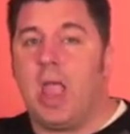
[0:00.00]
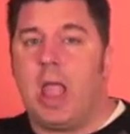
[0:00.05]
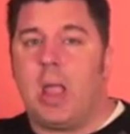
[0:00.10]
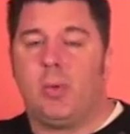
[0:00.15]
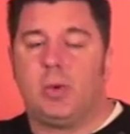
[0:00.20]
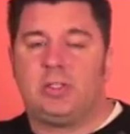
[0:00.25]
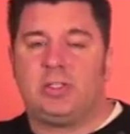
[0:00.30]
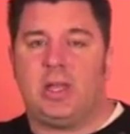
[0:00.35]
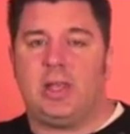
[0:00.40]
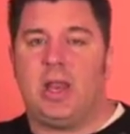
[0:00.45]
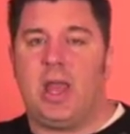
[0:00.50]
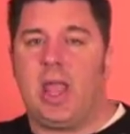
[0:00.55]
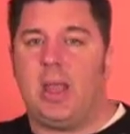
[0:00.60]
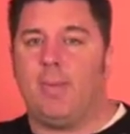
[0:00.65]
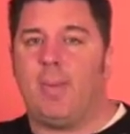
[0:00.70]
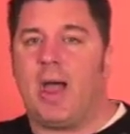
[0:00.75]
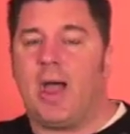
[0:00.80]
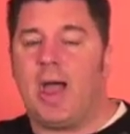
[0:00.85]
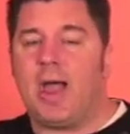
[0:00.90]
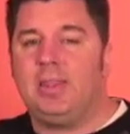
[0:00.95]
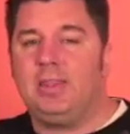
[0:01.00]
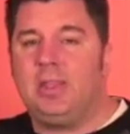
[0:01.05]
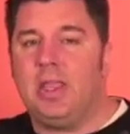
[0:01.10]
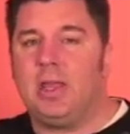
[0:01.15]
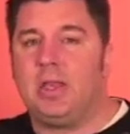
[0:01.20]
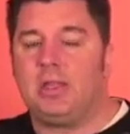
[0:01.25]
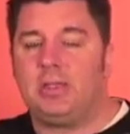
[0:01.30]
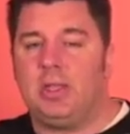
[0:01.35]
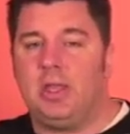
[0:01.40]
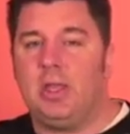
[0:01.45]
And we're saying, hey, my
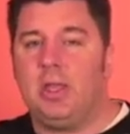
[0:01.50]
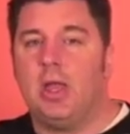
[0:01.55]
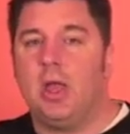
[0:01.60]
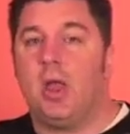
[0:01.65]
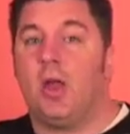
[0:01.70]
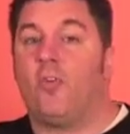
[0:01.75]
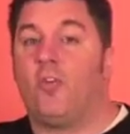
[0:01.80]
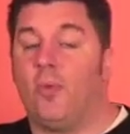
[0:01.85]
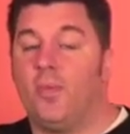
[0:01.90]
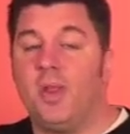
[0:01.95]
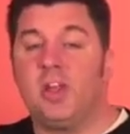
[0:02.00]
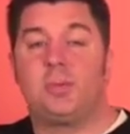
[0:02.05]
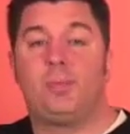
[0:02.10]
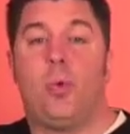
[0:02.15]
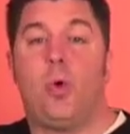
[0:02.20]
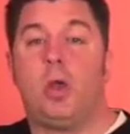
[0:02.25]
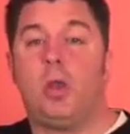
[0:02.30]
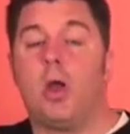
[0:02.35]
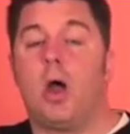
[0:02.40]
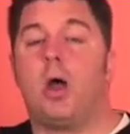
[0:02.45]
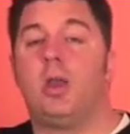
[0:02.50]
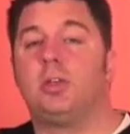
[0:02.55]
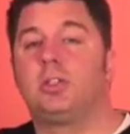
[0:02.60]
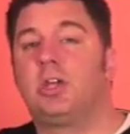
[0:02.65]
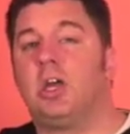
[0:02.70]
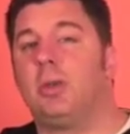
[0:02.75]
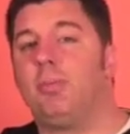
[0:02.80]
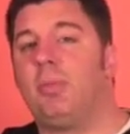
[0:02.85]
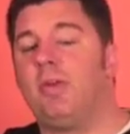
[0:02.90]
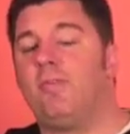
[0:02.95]
identity from this point on is
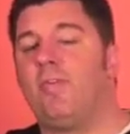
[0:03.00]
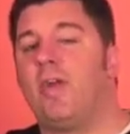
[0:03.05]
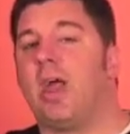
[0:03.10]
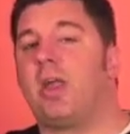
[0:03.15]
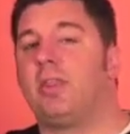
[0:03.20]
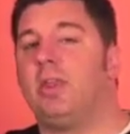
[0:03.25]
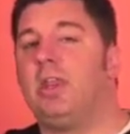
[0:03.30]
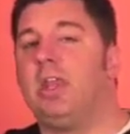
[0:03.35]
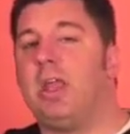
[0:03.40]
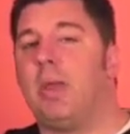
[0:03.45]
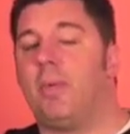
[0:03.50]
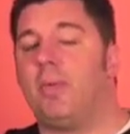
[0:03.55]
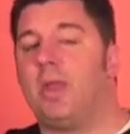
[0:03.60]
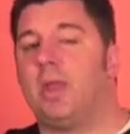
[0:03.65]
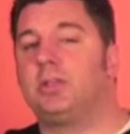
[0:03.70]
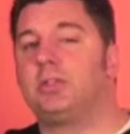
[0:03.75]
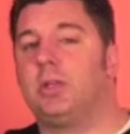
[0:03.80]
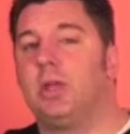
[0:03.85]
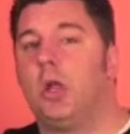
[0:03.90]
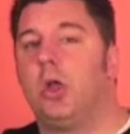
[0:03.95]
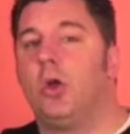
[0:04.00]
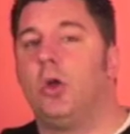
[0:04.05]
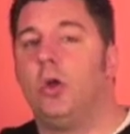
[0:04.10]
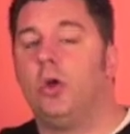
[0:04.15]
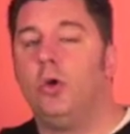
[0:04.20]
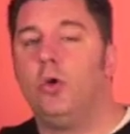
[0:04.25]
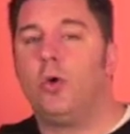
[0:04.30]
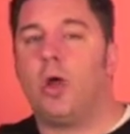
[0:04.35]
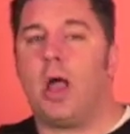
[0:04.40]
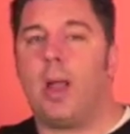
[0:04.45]
going to be found in him. And that's
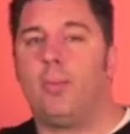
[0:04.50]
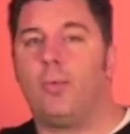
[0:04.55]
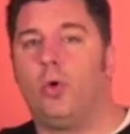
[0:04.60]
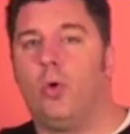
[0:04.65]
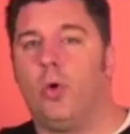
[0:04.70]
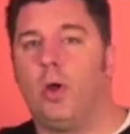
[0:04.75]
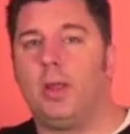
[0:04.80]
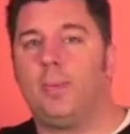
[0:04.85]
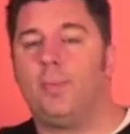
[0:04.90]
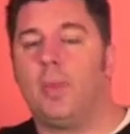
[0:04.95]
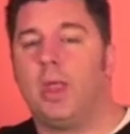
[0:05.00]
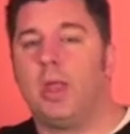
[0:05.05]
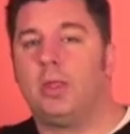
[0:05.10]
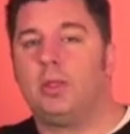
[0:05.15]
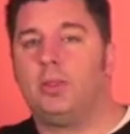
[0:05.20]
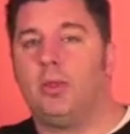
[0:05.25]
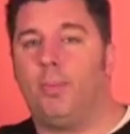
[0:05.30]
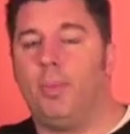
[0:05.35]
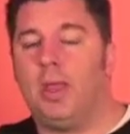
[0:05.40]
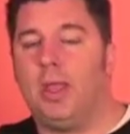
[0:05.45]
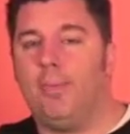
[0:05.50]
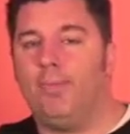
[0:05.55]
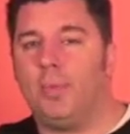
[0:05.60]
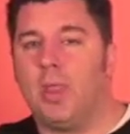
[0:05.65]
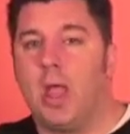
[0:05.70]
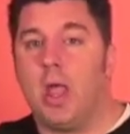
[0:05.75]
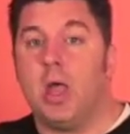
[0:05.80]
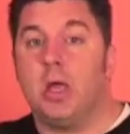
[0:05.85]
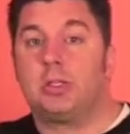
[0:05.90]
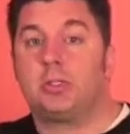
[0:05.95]
who I'm going to be.
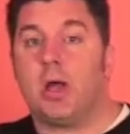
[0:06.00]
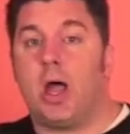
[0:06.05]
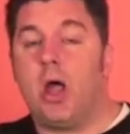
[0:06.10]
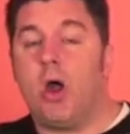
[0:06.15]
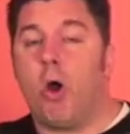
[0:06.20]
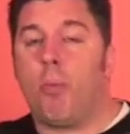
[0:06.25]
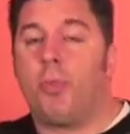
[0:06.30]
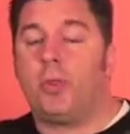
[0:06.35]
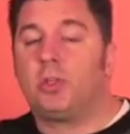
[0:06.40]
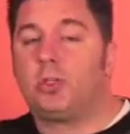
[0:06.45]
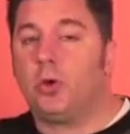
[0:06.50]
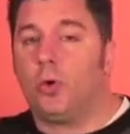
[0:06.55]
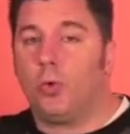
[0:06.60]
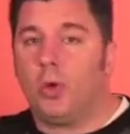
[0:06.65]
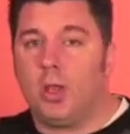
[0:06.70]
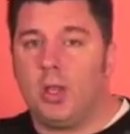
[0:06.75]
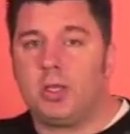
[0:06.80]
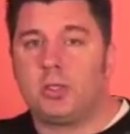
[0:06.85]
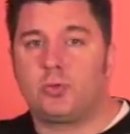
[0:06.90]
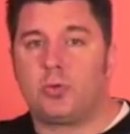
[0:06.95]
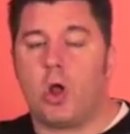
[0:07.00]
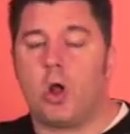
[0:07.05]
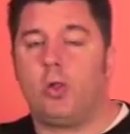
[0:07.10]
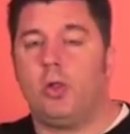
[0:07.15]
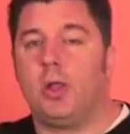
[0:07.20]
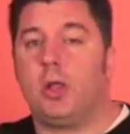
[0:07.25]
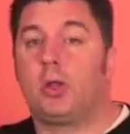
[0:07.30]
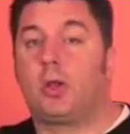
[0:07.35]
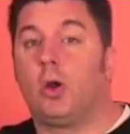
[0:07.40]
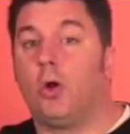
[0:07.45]
So I hope that you'll really
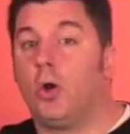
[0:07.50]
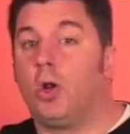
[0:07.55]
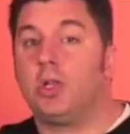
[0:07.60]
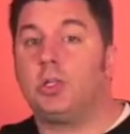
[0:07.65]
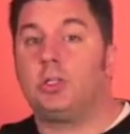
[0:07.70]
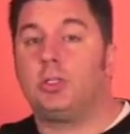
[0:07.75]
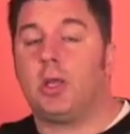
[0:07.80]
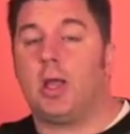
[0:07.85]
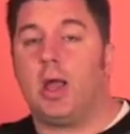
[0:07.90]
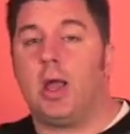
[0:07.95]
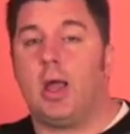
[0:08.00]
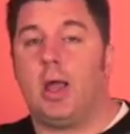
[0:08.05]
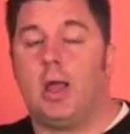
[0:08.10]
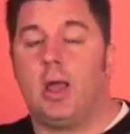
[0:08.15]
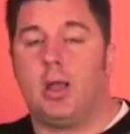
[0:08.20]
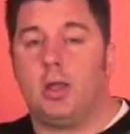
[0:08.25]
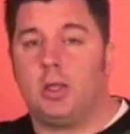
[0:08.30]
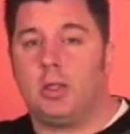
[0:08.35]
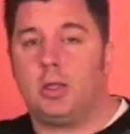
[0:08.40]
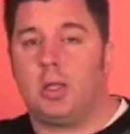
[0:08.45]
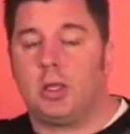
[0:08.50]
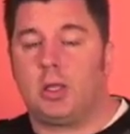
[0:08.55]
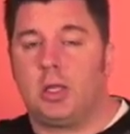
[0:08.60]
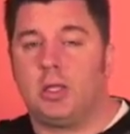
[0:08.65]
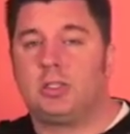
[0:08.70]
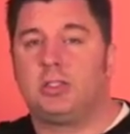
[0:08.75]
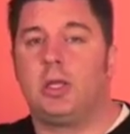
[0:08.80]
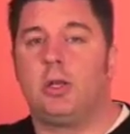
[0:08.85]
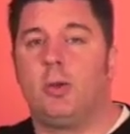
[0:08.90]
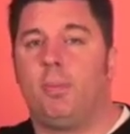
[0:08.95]
strongly
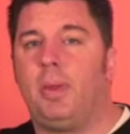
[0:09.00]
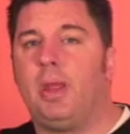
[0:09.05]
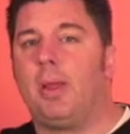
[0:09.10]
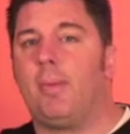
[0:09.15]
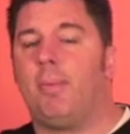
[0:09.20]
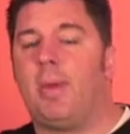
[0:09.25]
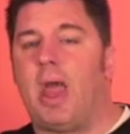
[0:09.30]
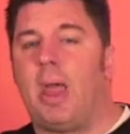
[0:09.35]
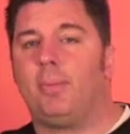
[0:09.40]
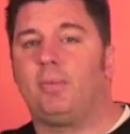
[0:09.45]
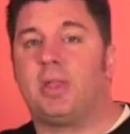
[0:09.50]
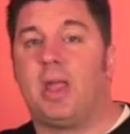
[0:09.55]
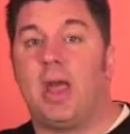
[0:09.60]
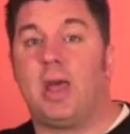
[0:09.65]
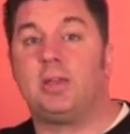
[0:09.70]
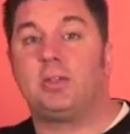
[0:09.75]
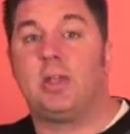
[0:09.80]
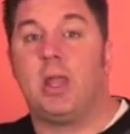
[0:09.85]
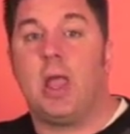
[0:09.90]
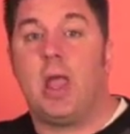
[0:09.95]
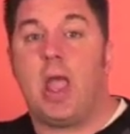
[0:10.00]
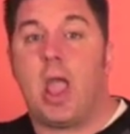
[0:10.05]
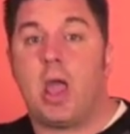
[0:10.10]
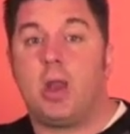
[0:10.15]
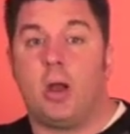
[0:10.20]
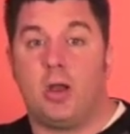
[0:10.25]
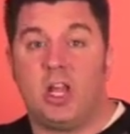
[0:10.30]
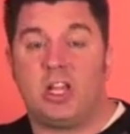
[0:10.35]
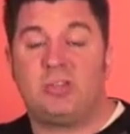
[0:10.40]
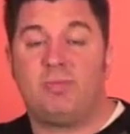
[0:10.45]
consider being baptized
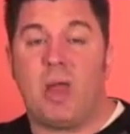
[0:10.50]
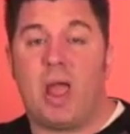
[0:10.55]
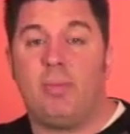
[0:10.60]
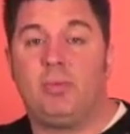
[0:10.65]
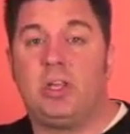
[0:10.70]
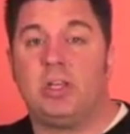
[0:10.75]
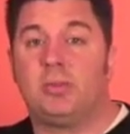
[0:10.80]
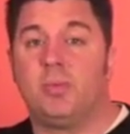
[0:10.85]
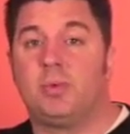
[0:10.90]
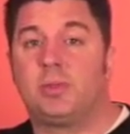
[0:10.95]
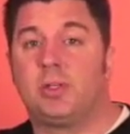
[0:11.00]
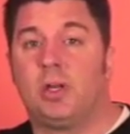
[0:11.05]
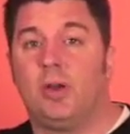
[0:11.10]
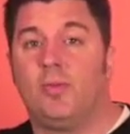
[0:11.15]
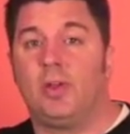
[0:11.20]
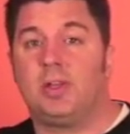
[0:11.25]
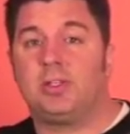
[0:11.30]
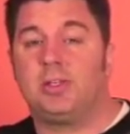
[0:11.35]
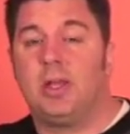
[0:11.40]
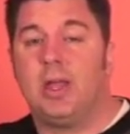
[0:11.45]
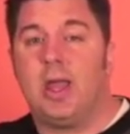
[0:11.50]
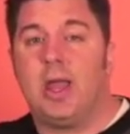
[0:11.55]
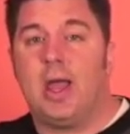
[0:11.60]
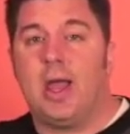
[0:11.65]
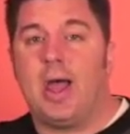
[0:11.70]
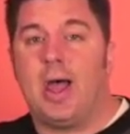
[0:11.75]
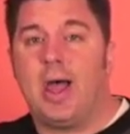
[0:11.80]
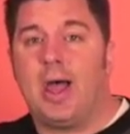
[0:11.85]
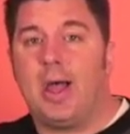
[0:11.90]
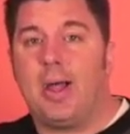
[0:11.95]
at our next baptism service.
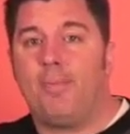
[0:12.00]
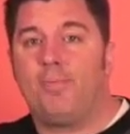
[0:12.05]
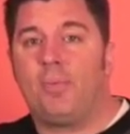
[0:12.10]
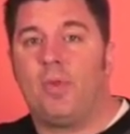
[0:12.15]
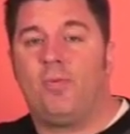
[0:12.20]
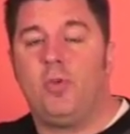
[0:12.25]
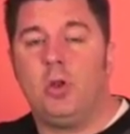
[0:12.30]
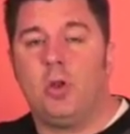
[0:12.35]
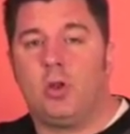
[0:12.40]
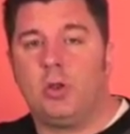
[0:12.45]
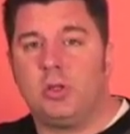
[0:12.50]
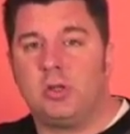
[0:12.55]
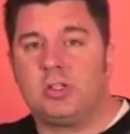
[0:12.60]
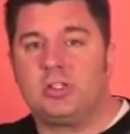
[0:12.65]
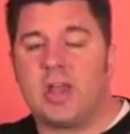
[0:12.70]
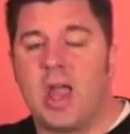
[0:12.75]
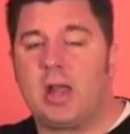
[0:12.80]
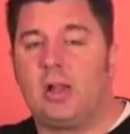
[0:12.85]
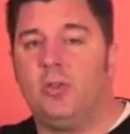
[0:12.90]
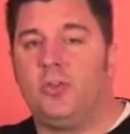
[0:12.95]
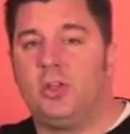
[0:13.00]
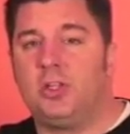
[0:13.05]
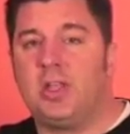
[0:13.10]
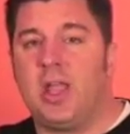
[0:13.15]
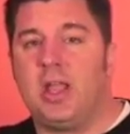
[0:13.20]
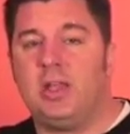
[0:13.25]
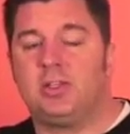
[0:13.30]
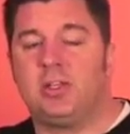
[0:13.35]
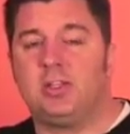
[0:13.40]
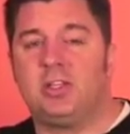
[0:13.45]
If you don't know exactly the
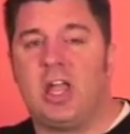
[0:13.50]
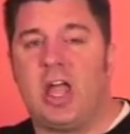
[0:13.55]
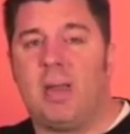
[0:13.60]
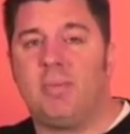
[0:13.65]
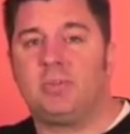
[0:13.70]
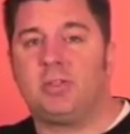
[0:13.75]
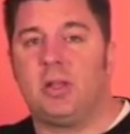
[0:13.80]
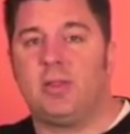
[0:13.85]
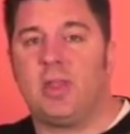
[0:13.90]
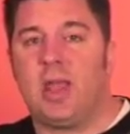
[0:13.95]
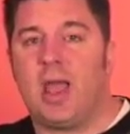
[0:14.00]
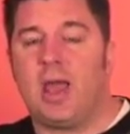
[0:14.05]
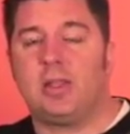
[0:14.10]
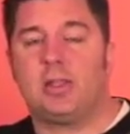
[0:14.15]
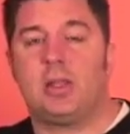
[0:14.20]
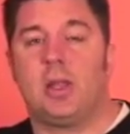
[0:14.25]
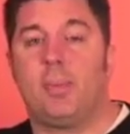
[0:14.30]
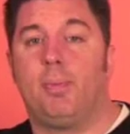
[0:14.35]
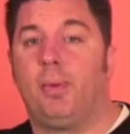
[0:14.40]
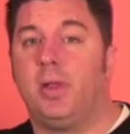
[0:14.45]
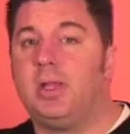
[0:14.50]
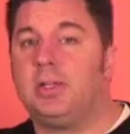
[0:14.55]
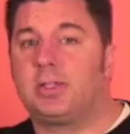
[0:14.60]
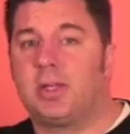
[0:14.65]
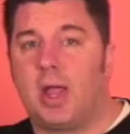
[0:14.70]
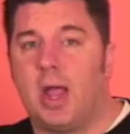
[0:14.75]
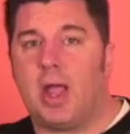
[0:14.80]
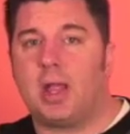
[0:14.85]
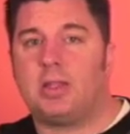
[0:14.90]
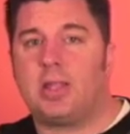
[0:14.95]
dates and times on that, please
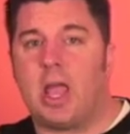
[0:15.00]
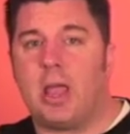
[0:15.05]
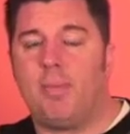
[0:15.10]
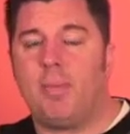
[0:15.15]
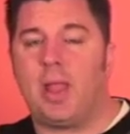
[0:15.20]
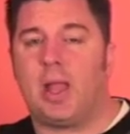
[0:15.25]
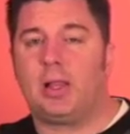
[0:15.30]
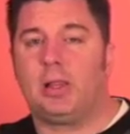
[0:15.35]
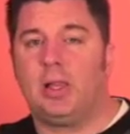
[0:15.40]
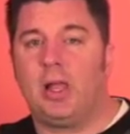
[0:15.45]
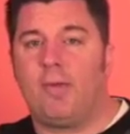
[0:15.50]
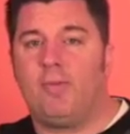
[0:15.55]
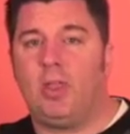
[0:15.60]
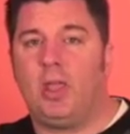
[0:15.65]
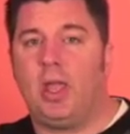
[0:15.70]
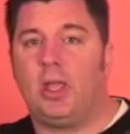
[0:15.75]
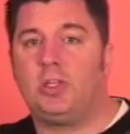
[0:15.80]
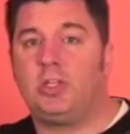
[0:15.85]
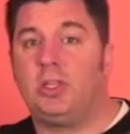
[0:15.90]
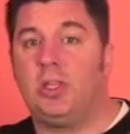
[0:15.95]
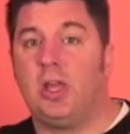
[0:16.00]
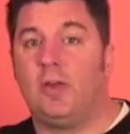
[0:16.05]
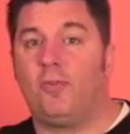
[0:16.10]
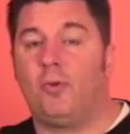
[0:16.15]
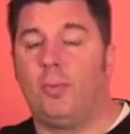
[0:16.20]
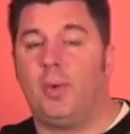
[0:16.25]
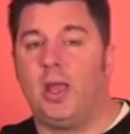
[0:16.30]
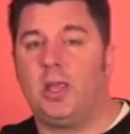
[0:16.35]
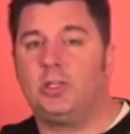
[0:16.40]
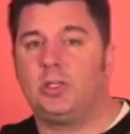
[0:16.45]
contact me. I'd love to get you the
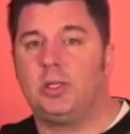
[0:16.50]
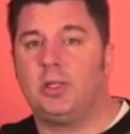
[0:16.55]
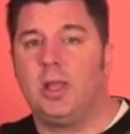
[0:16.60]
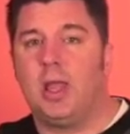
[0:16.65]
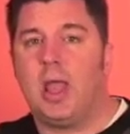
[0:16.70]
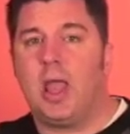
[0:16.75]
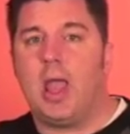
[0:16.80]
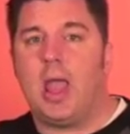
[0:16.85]
information.